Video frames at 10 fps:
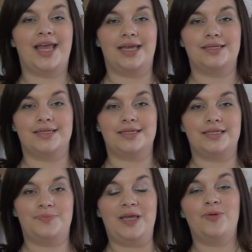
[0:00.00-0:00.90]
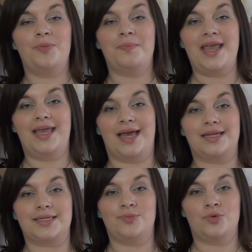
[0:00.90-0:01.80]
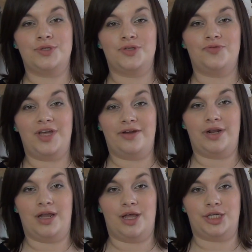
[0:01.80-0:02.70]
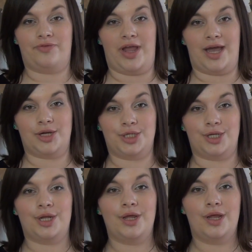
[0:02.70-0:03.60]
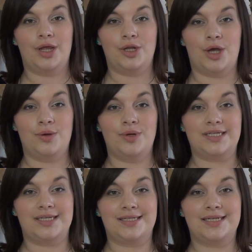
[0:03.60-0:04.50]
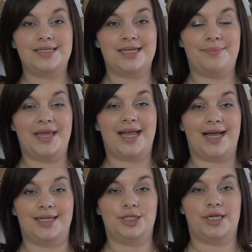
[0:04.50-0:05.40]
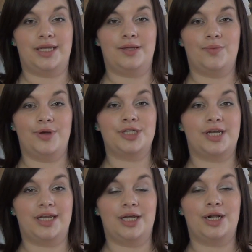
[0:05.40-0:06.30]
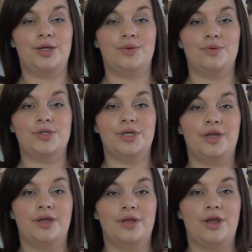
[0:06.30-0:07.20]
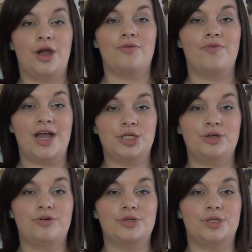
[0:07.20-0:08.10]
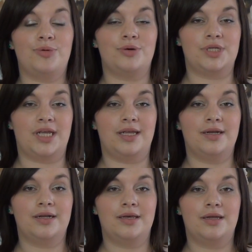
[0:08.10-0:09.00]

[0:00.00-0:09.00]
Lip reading: cases, people may get a more severe allergic reaction, known as a systemic allergy, which can include a rash across the body,